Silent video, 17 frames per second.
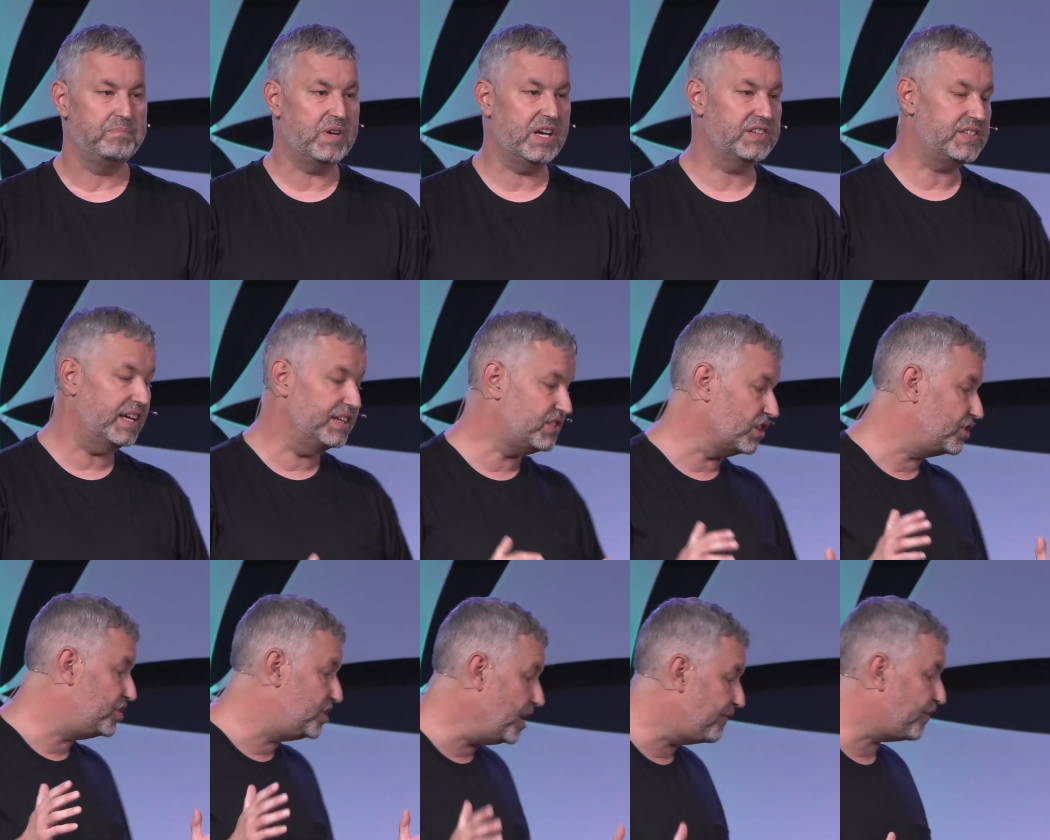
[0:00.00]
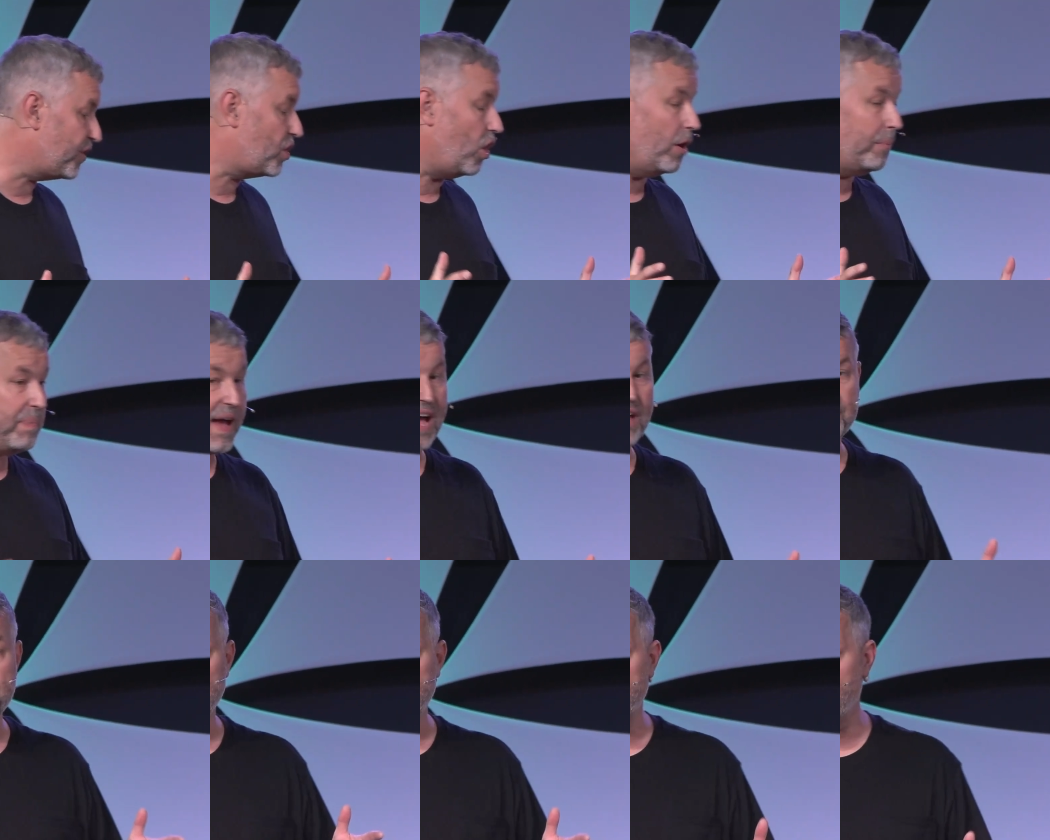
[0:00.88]
Because it's a difficult
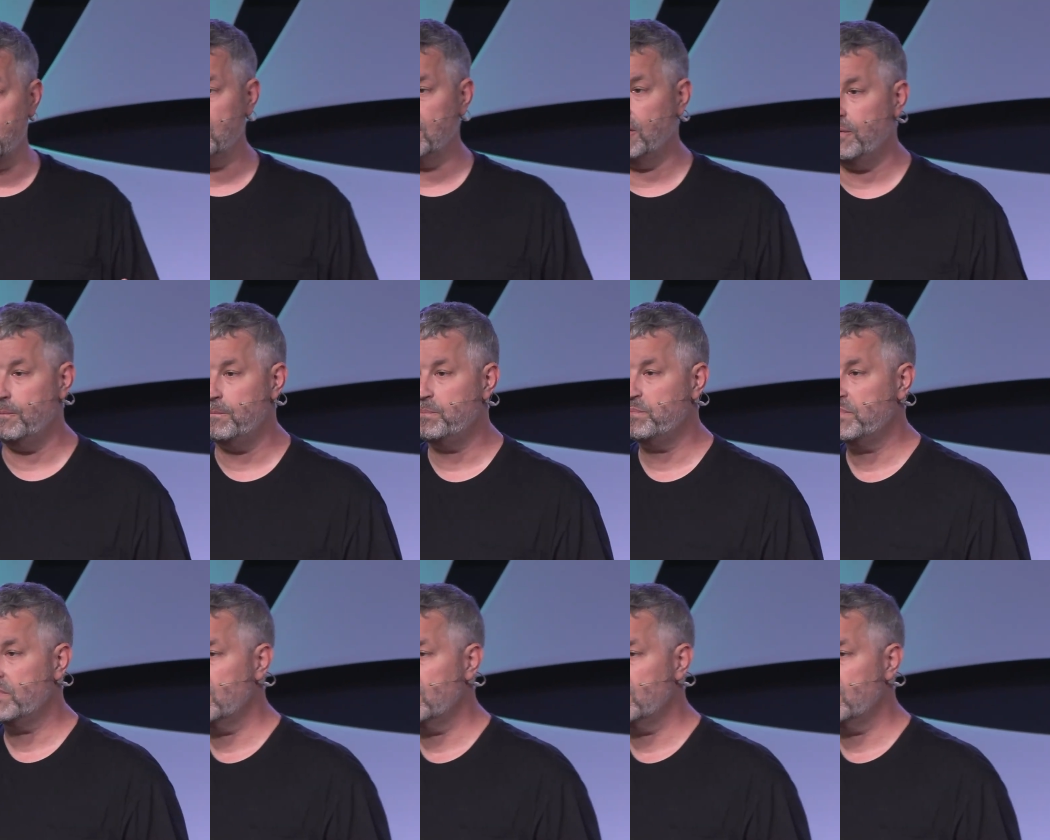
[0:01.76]
path to follow,